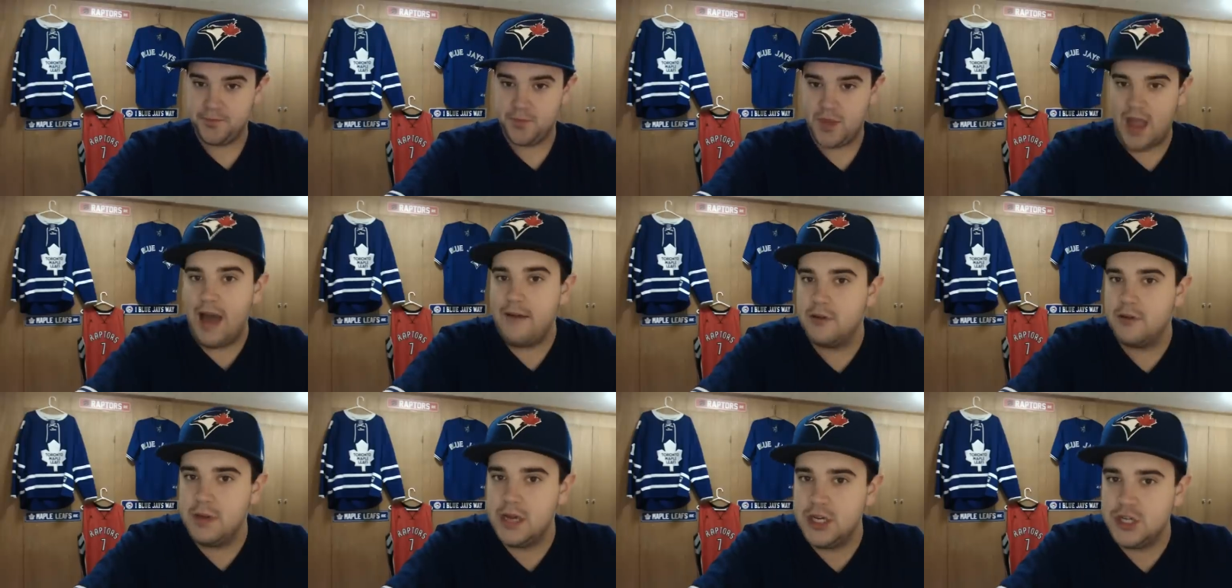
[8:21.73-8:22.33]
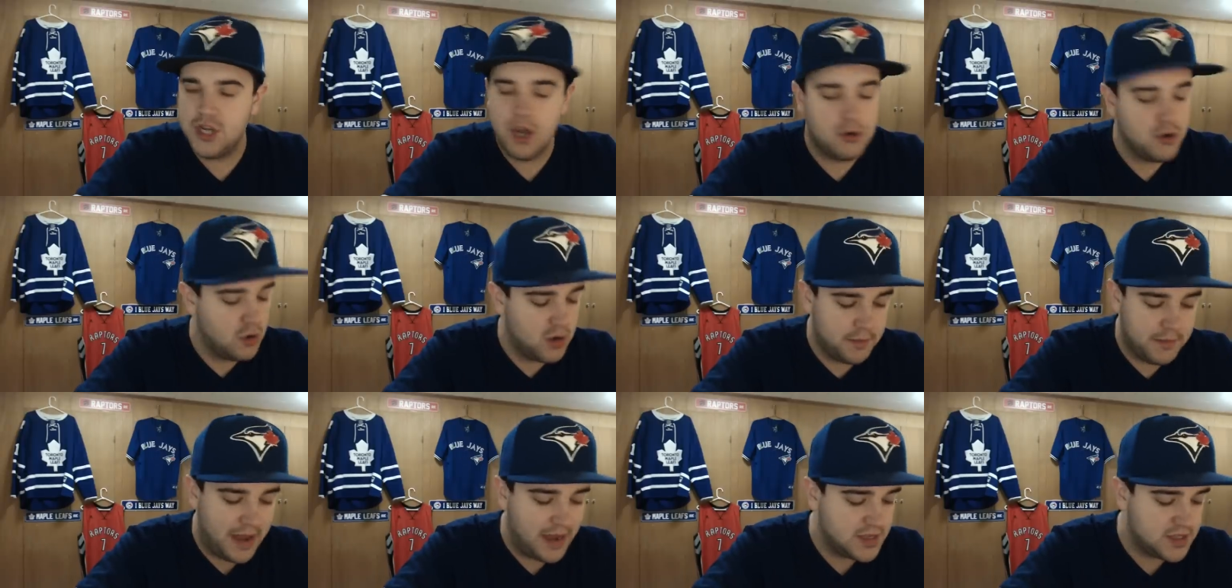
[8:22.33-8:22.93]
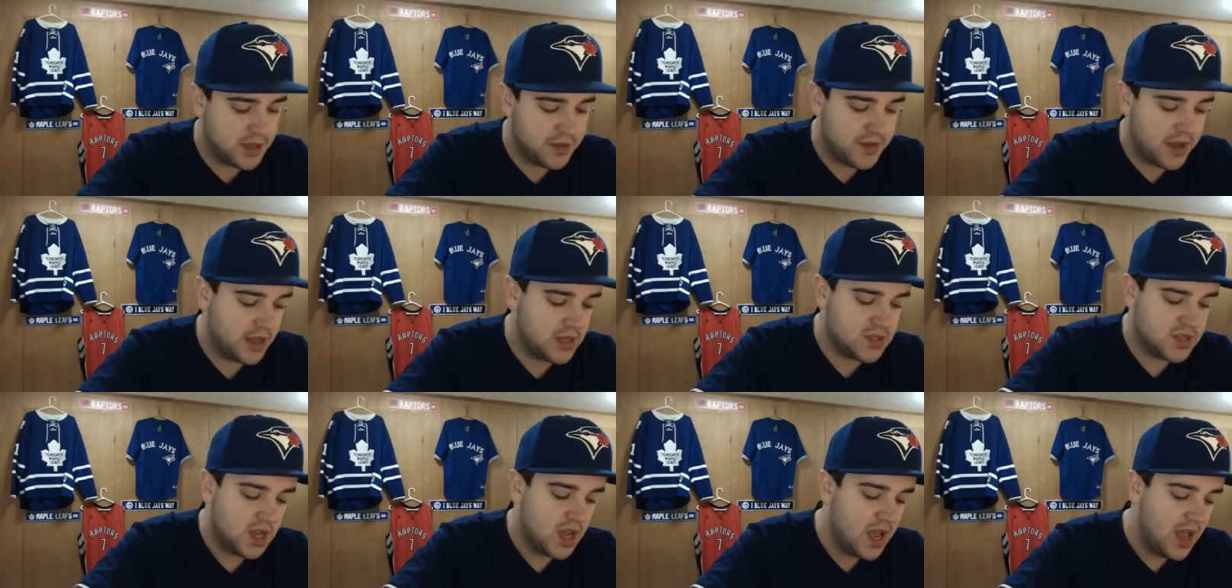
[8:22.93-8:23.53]
Cavan Biggio doing amazing
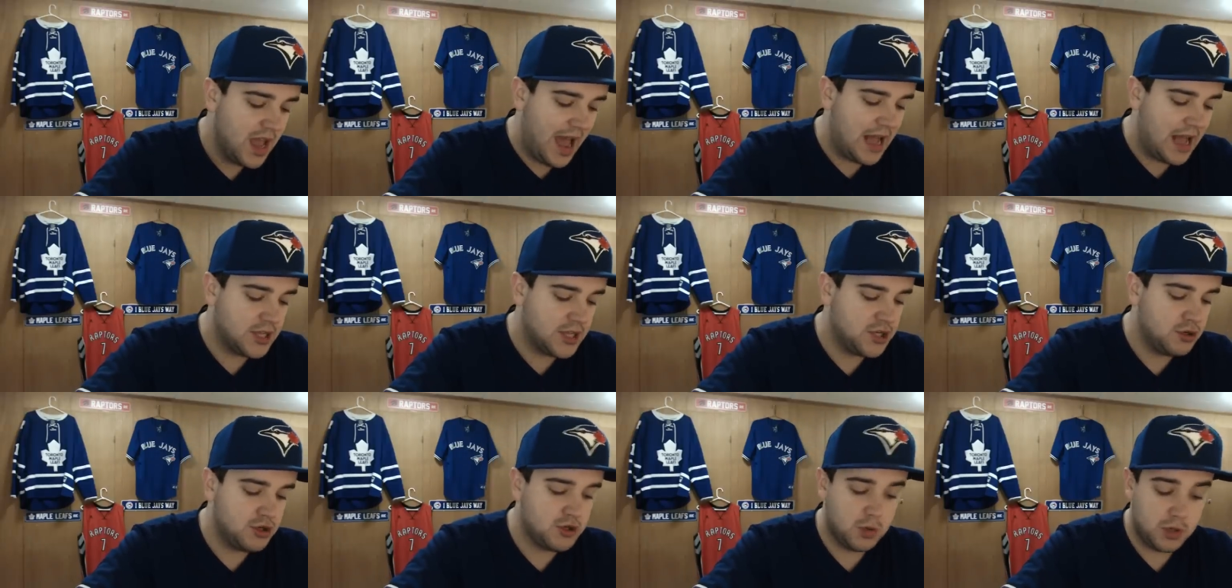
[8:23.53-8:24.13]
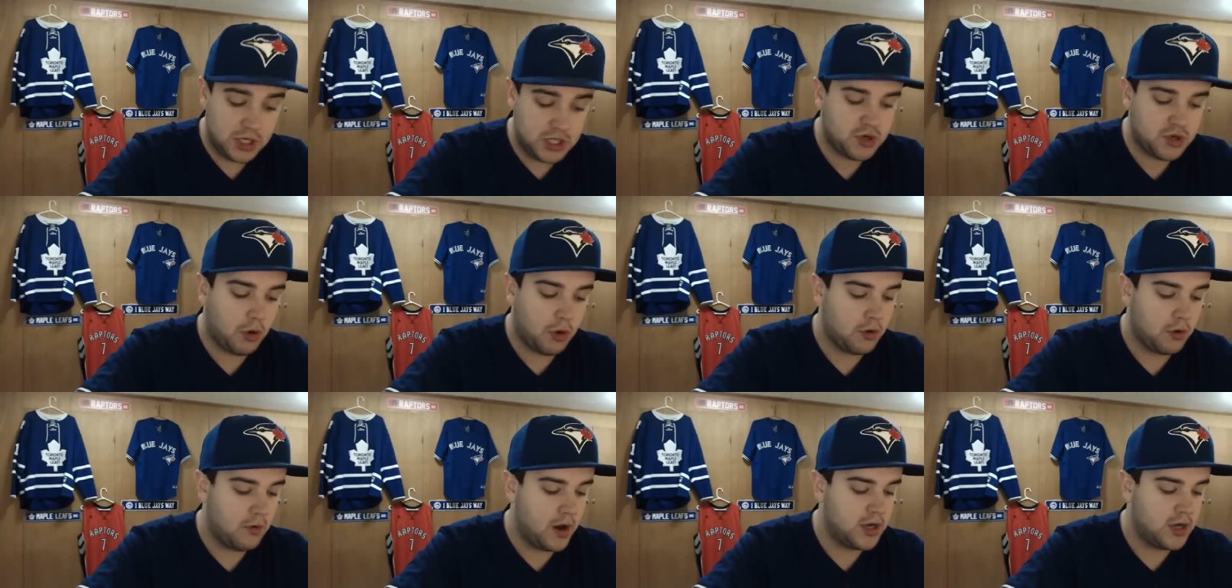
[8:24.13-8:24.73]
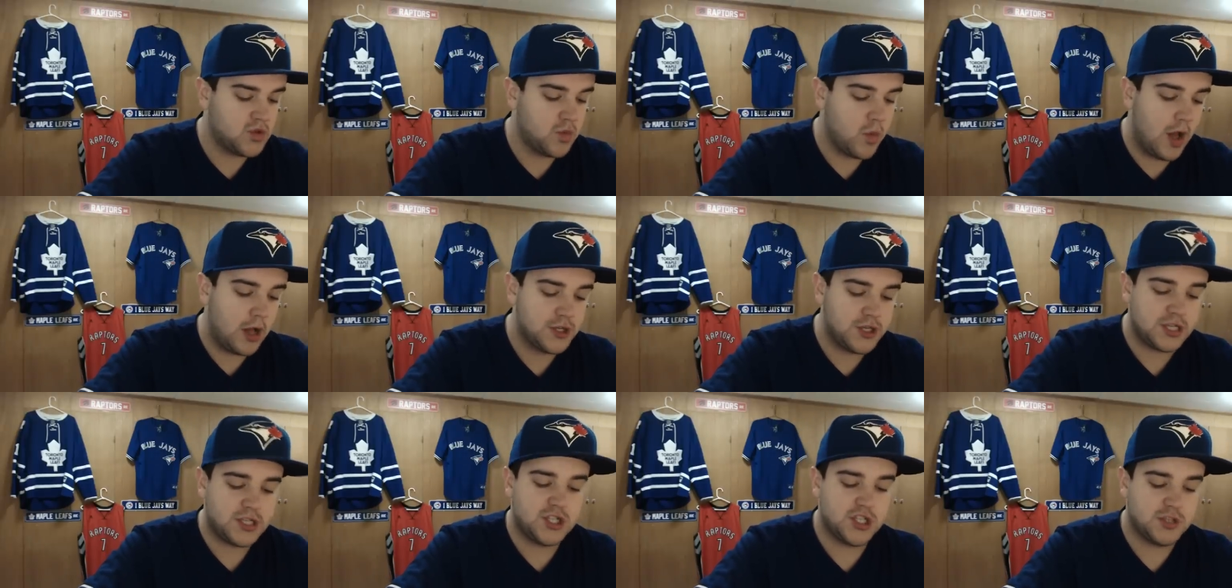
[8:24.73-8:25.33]
things as usual, and he scored a run as well.
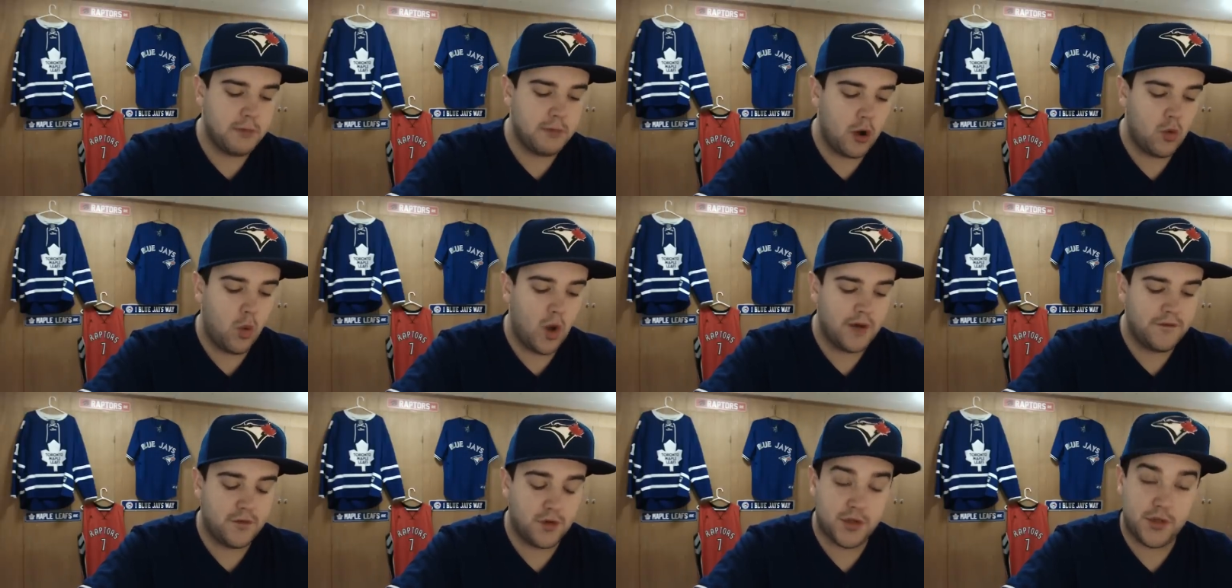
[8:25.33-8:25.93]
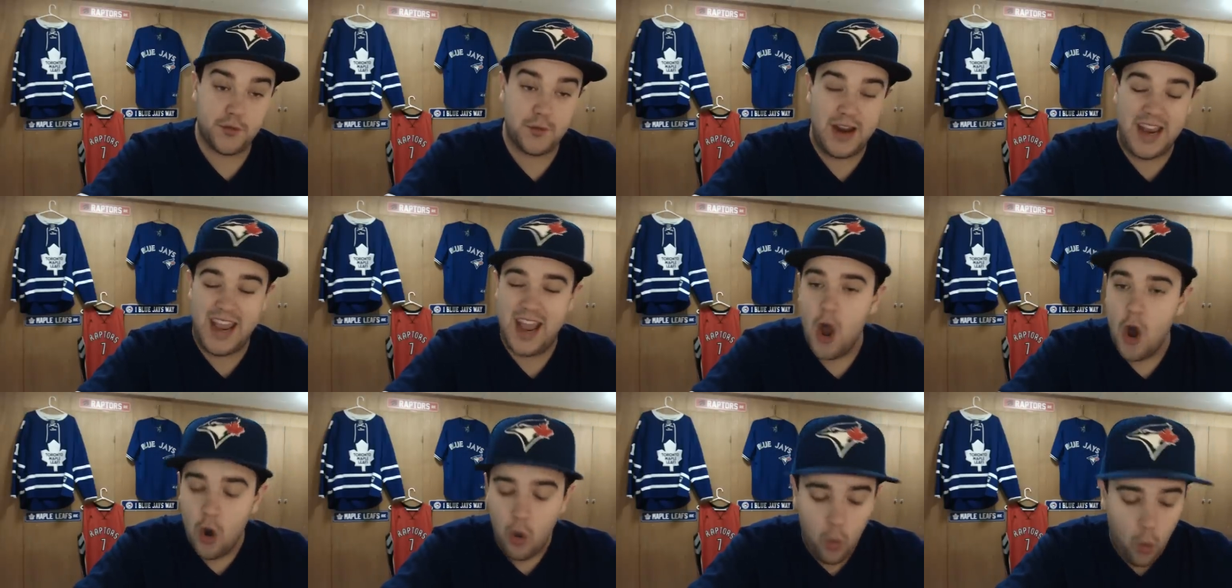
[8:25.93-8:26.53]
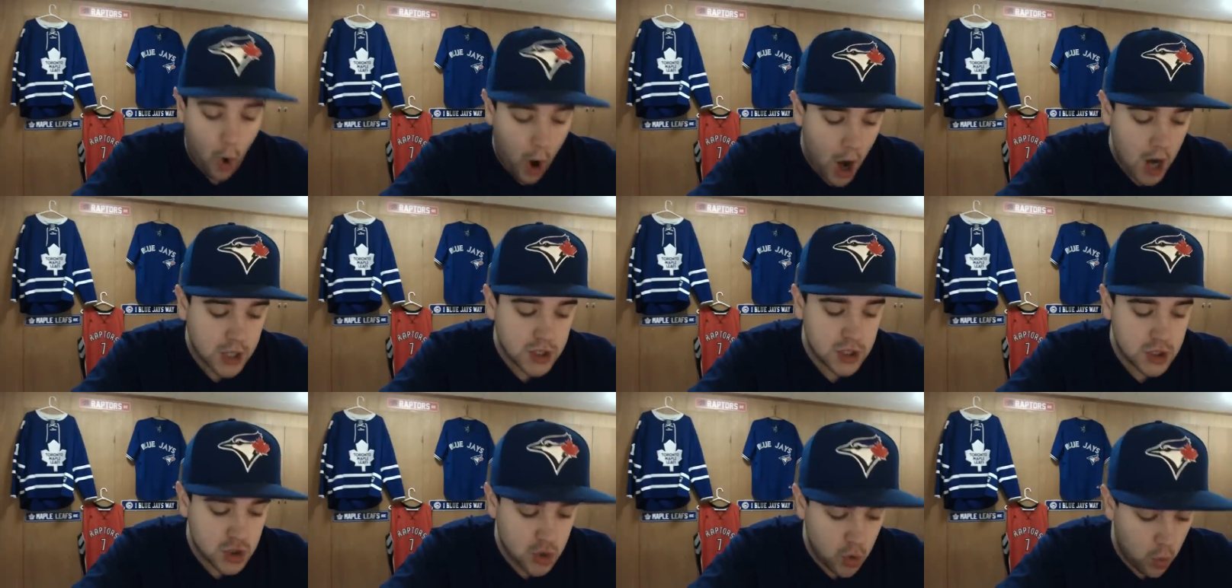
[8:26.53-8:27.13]
Justin Smoak one for three,
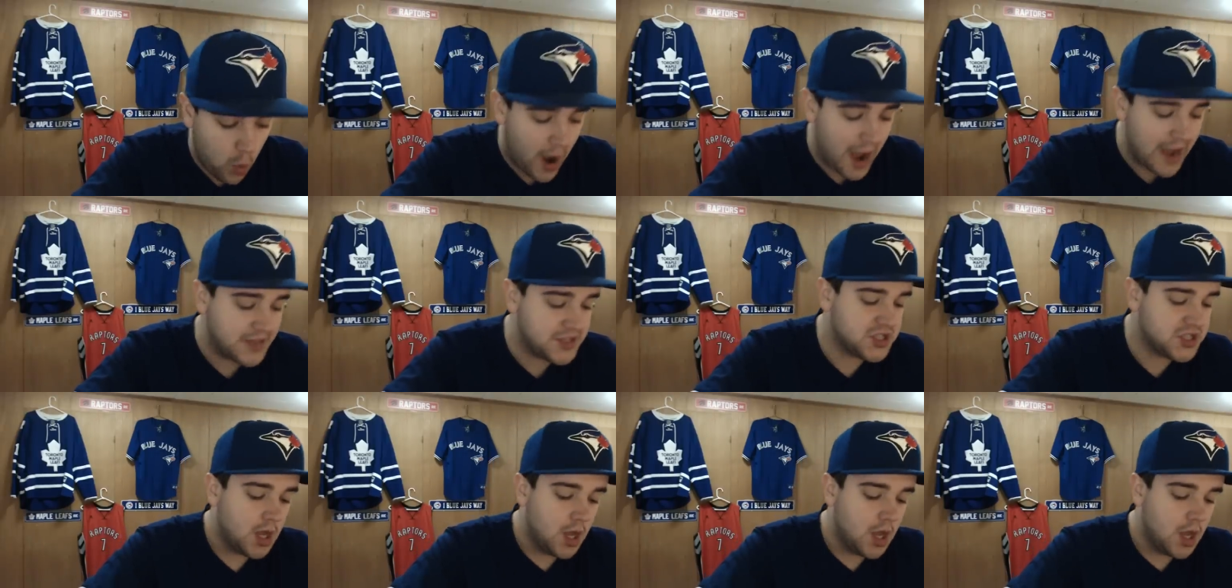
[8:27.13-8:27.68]
walked twice.